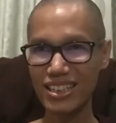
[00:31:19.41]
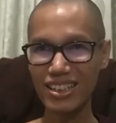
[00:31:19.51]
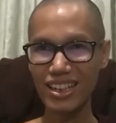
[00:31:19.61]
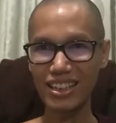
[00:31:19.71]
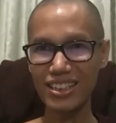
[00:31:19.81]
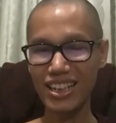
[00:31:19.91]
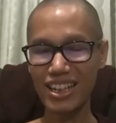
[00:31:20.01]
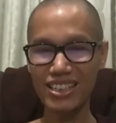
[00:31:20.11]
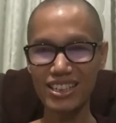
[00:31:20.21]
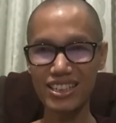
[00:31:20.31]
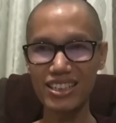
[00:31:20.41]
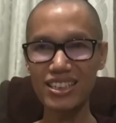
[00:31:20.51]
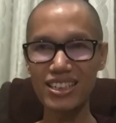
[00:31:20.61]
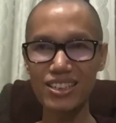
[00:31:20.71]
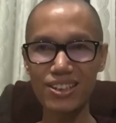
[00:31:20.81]
Like that. This
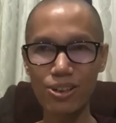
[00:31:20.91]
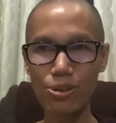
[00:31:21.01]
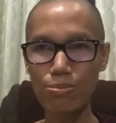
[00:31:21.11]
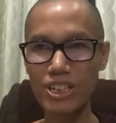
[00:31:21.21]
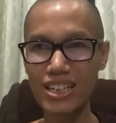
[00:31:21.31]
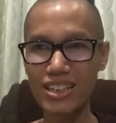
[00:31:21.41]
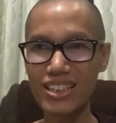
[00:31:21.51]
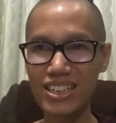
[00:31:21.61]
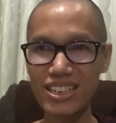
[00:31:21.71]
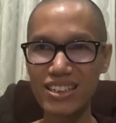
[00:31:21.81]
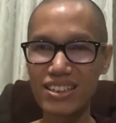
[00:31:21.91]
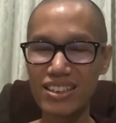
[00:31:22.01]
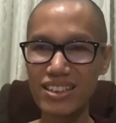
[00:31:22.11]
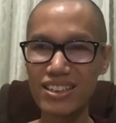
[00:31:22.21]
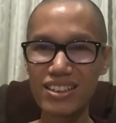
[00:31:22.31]
is a human nature.
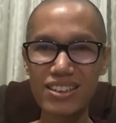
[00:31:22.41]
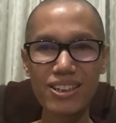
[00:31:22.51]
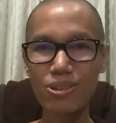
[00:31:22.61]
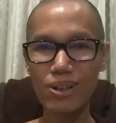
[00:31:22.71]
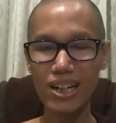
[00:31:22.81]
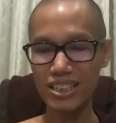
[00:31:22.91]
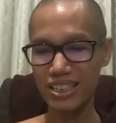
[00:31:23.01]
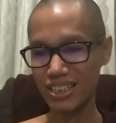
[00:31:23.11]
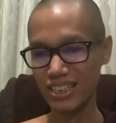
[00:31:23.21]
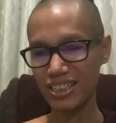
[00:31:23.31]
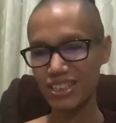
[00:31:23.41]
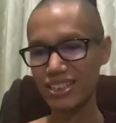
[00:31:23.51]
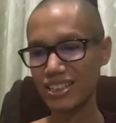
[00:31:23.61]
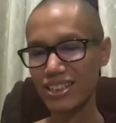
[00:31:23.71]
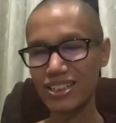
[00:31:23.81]
There was
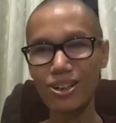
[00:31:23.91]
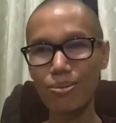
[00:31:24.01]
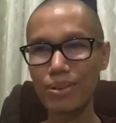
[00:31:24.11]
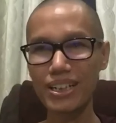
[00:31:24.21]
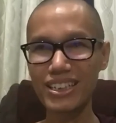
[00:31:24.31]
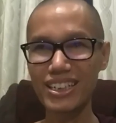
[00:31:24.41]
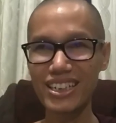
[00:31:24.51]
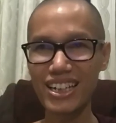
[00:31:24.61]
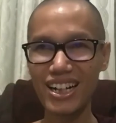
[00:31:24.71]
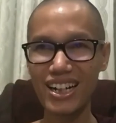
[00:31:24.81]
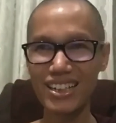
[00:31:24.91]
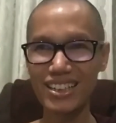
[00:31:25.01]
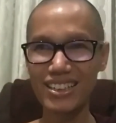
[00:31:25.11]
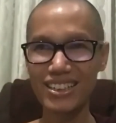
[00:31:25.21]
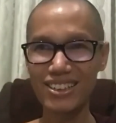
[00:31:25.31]
no blinking eye.
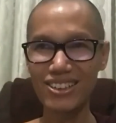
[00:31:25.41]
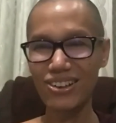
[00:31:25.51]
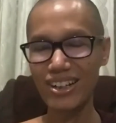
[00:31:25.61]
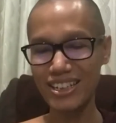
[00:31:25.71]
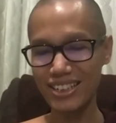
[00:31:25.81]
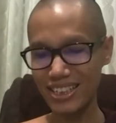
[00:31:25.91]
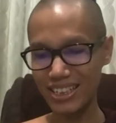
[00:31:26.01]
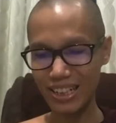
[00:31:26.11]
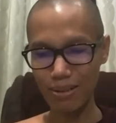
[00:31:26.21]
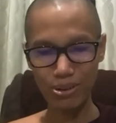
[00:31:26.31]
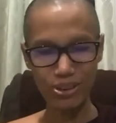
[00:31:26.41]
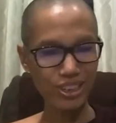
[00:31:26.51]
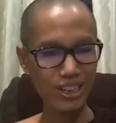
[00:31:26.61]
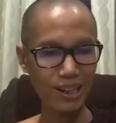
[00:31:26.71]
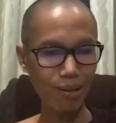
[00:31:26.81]
So at least the
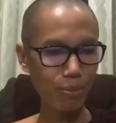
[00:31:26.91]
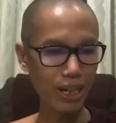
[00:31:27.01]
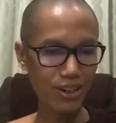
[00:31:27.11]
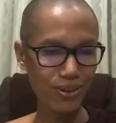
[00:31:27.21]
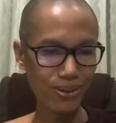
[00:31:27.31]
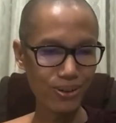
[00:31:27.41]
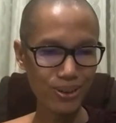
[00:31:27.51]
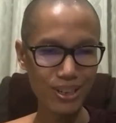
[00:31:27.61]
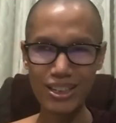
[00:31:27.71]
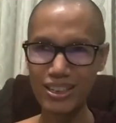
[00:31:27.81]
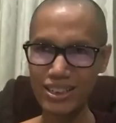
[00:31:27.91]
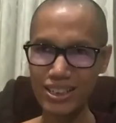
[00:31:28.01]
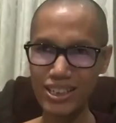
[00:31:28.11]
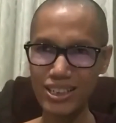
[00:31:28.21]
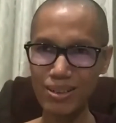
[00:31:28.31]
Bodhisattva may know
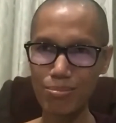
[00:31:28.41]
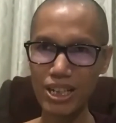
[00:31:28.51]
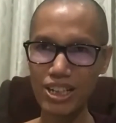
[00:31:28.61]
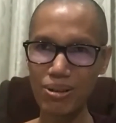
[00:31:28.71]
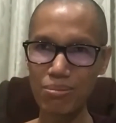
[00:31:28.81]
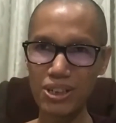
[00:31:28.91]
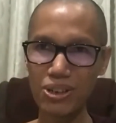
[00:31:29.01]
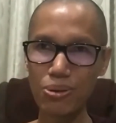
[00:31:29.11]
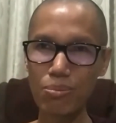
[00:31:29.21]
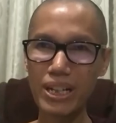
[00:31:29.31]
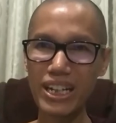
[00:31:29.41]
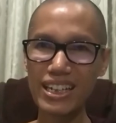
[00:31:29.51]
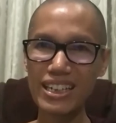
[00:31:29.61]
this is a may not be human.